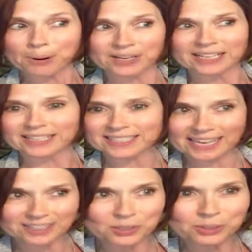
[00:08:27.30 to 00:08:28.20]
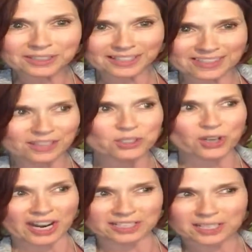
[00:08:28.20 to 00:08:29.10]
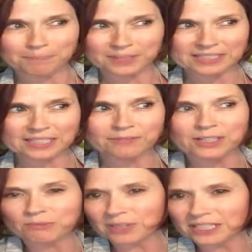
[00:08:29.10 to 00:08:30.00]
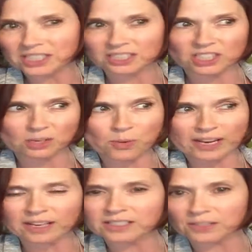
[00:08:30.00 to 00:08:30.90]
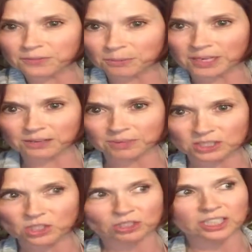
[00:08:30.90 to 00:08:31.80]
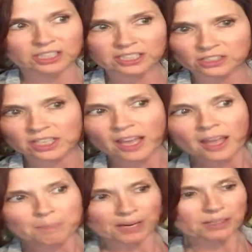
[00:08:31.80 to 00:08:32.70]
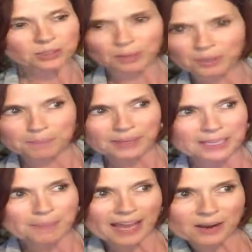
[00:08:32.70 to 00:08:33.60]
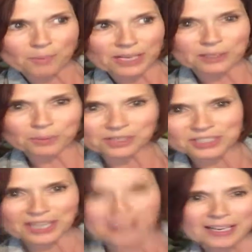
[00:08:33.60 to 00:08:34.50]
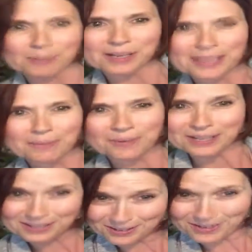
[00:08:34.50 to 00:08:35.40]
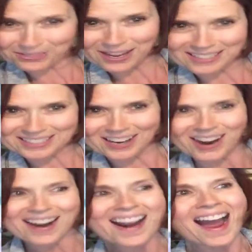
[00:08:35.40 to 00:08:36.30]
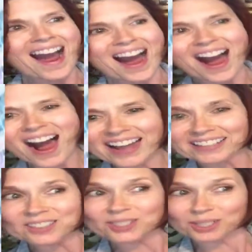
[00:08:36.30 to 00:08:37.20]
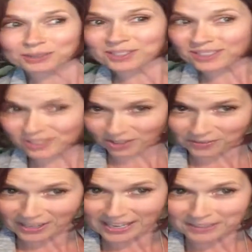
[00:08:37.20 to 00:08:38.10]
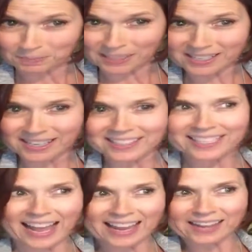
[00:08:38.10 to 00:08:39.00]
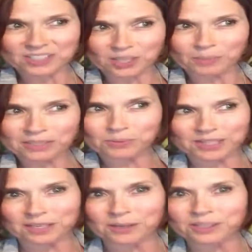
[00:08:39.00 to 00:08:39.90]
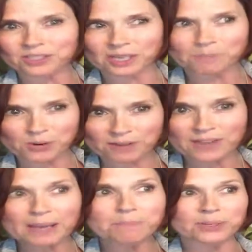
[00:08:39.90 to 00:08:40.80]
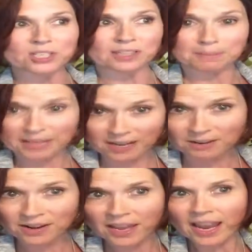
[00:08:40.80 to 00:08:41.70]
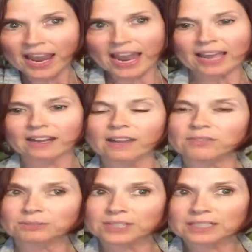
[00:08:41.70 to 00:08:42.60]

put in a tech tool in there, try something different, reteach it a different way to reach your learners. But also I want to piggyback on what you were saying, and I want to get what your thoughts are on student surveys, because I actually worked with the New York City Board of Ed pushing them out, and the